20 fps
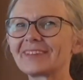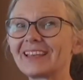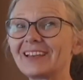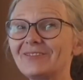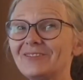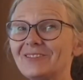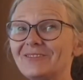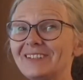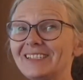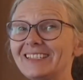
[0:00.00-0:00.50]

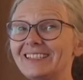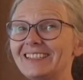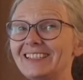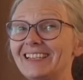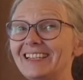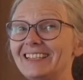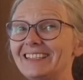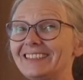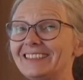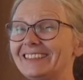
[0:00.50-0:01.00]
Have you written
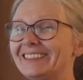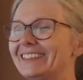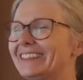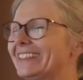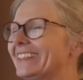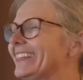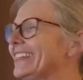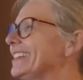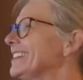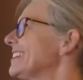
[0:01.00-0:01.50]
it?
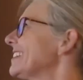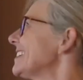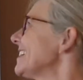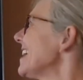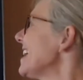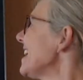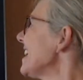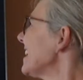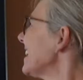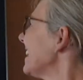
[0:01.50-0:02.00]
Let's
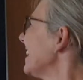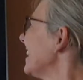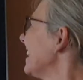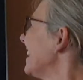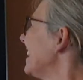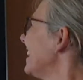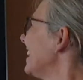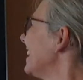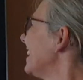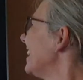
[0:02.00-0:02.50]
check.
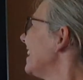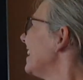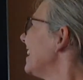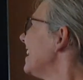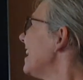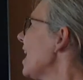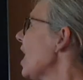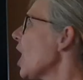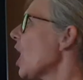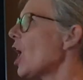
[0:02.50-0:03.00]

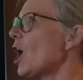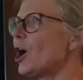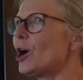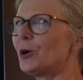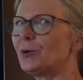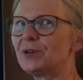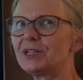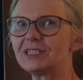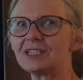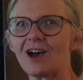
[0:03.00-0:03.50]

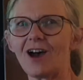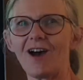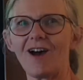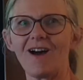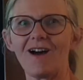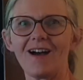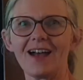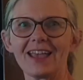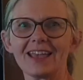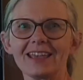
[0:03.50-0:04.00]
O and
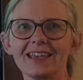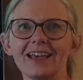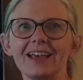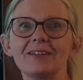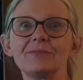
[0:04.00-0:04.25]
I